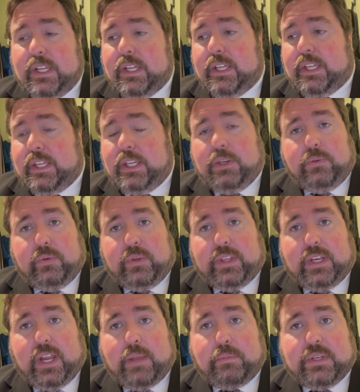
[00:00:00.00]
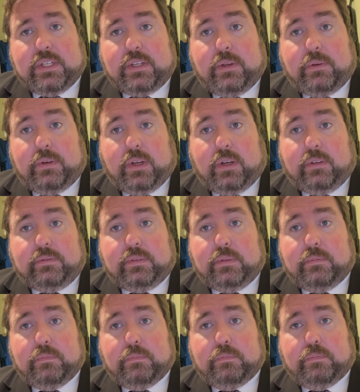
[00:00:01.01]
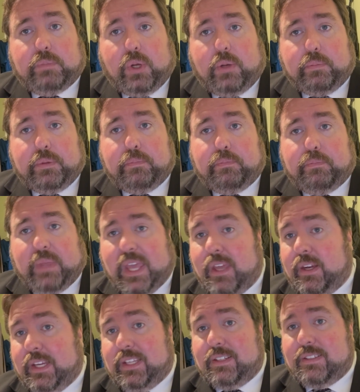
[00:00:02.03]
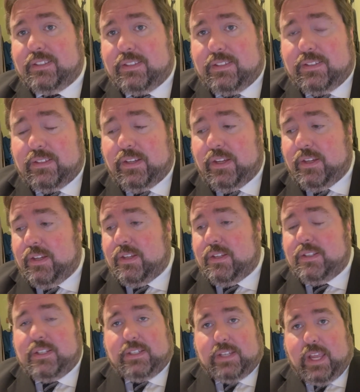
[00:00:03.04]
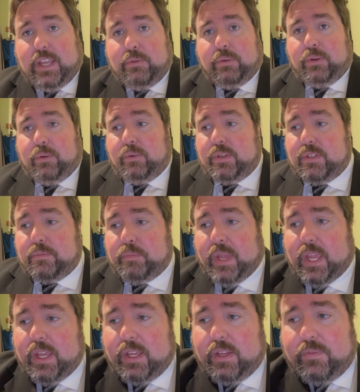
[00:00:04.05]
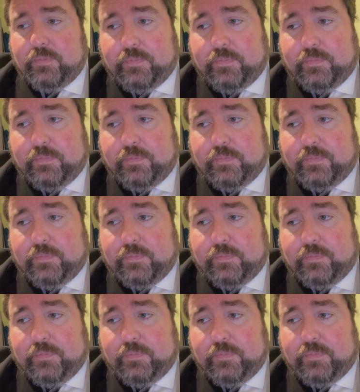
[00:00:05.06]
here with an episode of Pop Pairings. Today we're going to pair